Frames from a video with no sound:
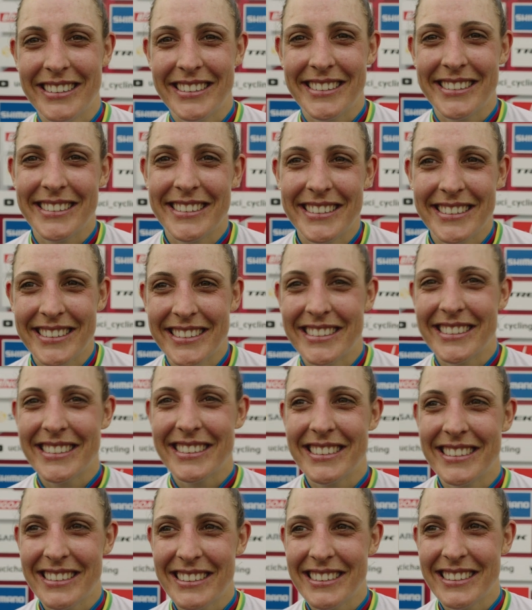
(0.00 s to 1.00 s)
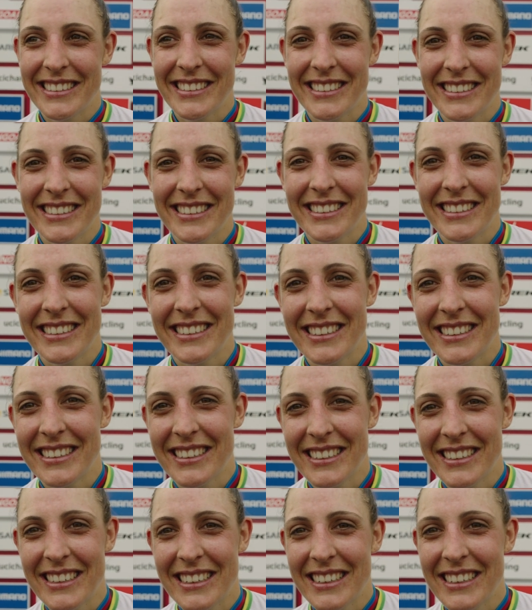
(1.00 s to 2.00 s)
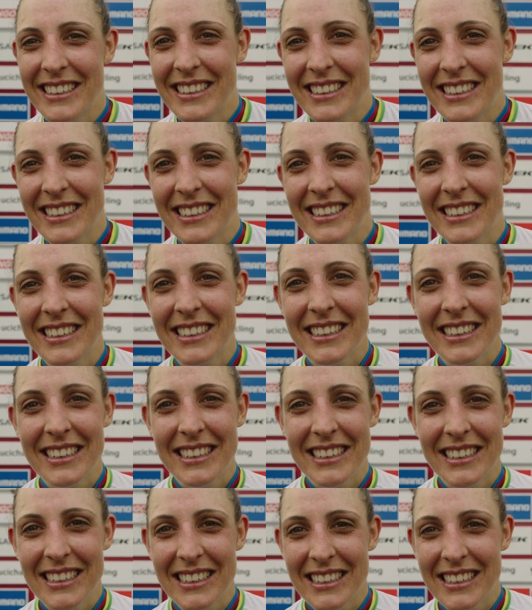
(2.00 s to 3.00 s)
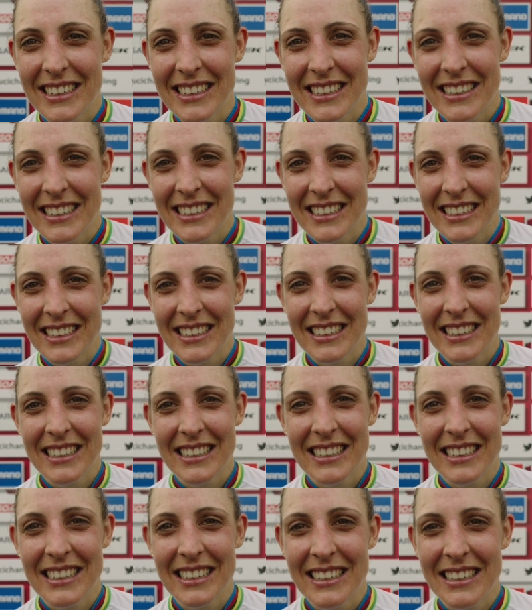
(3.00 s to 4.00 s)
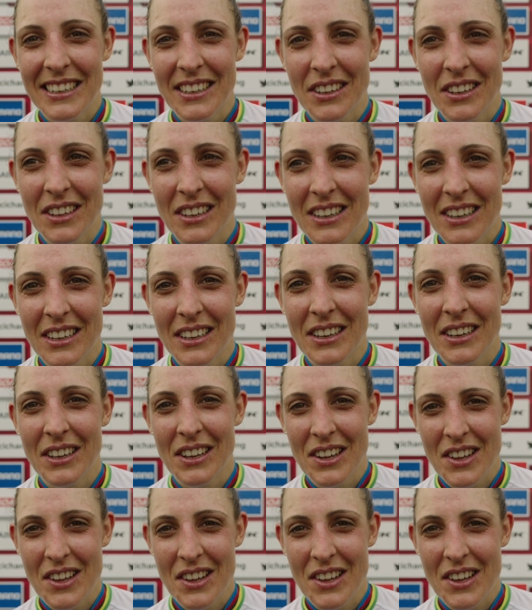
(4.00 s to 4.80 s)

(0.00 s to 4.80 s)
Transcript: Feel, I mean, you're racing basically, you know, in your sponsor's backyard.